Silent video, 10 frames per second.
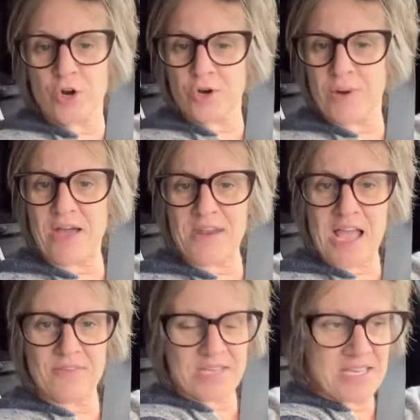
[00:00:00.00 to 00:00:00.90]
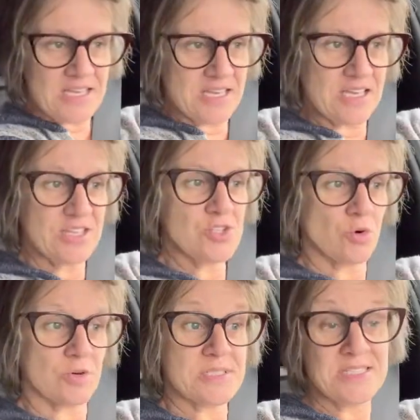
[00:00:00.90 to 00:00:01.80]
around having kids
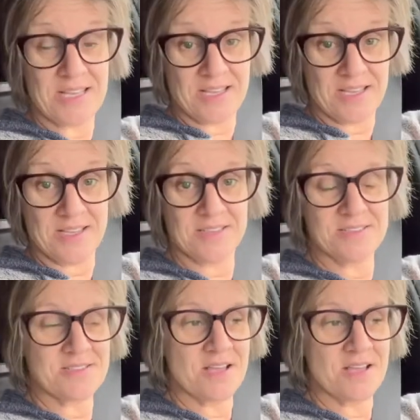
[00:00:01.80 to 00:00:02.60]
or sick kids,